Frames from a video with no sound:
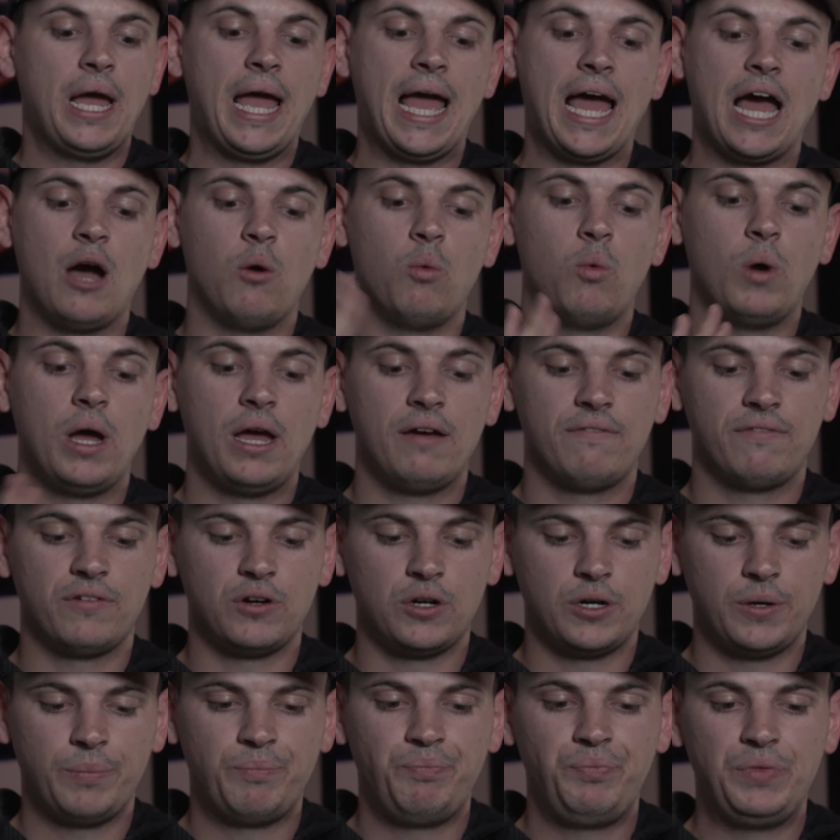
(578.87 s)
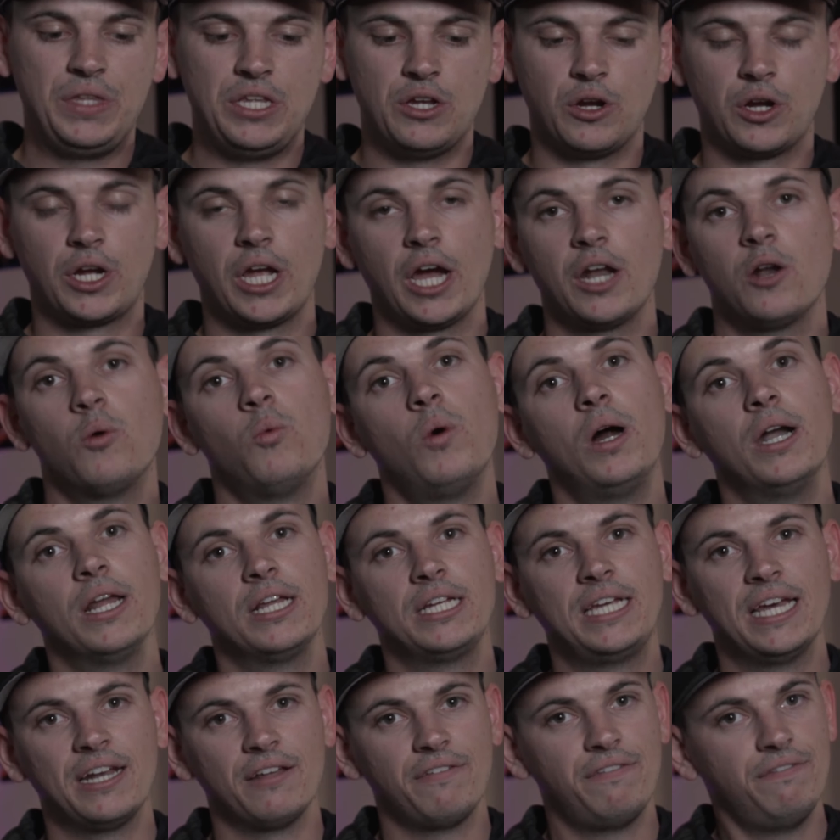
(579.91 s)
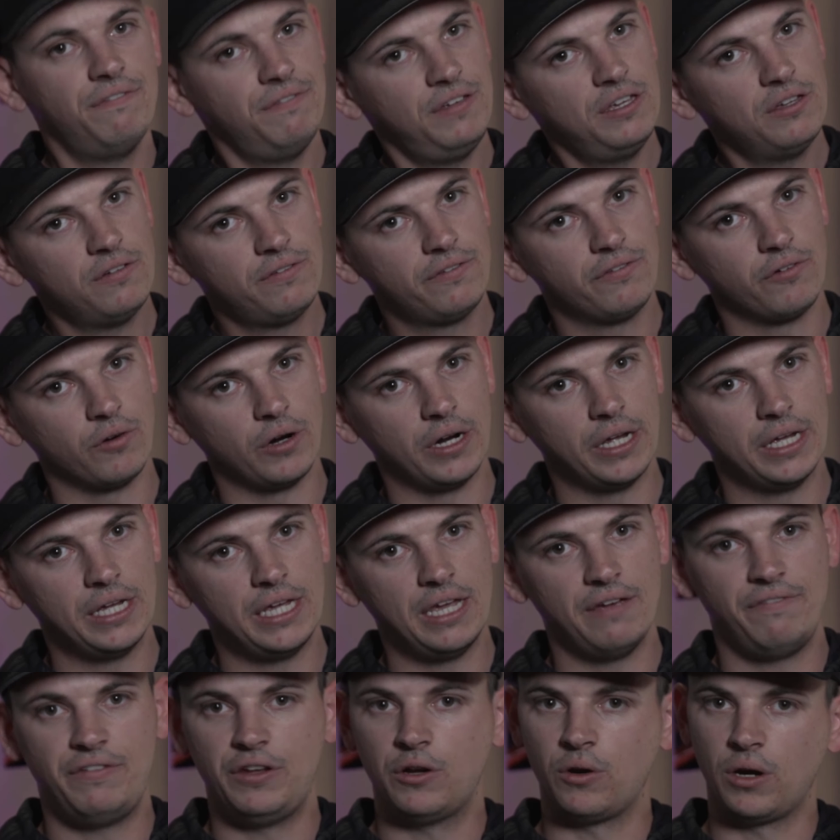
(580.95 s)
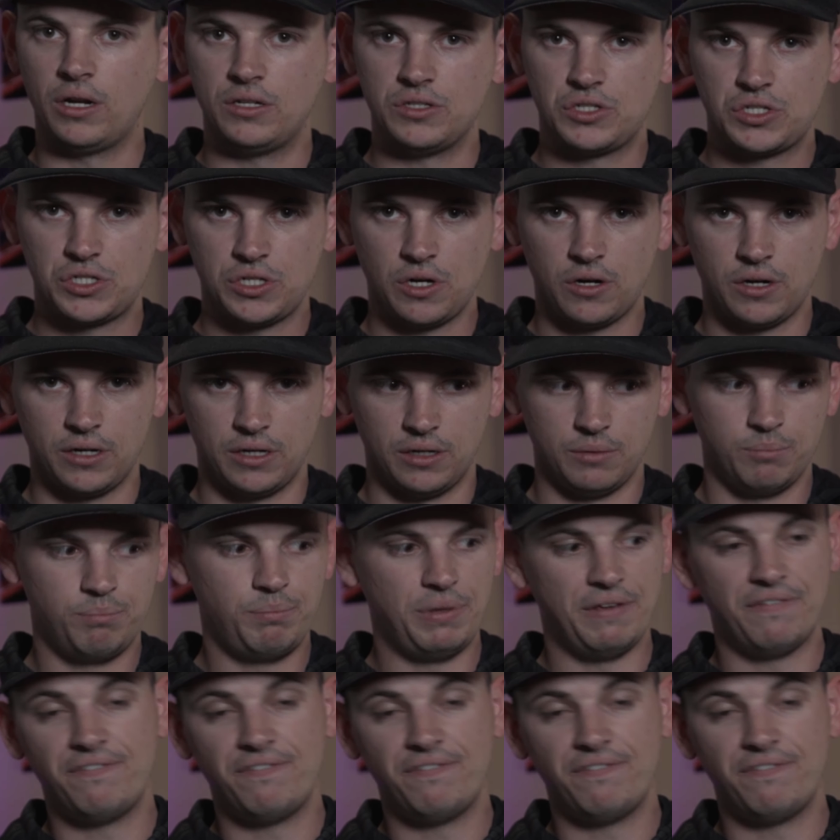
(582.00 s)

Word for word: However, you're going to want to get a feel for it if you're uncertain